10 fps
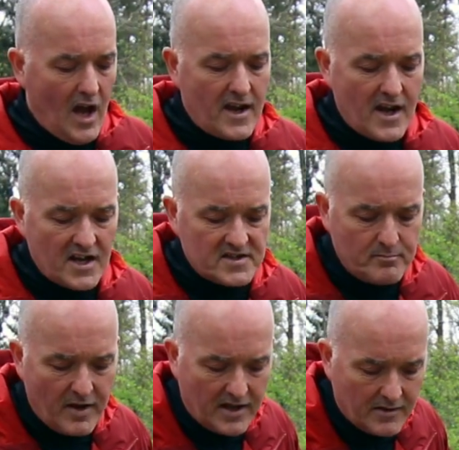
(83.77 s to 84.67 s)
a nice
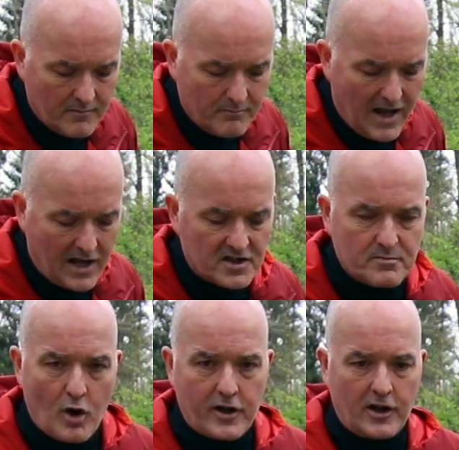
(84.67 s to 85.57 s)
big bellows
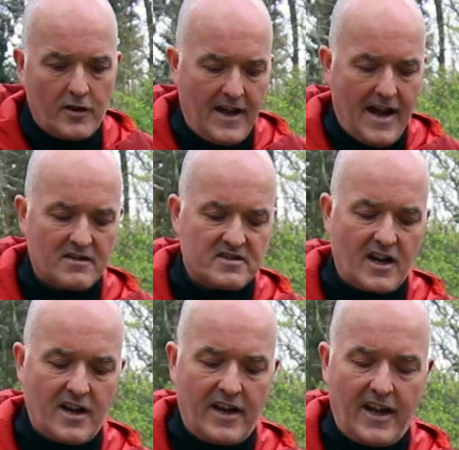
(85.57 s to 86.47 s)
pocket on the
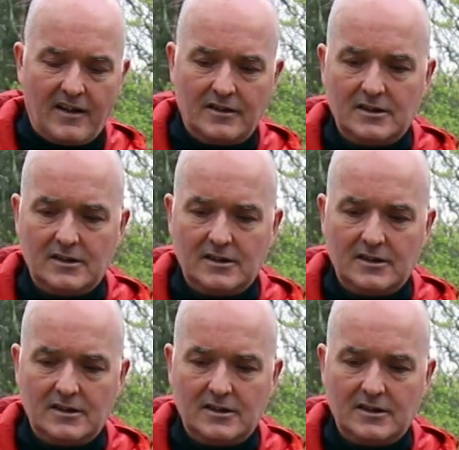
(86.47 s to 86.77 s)
outside here.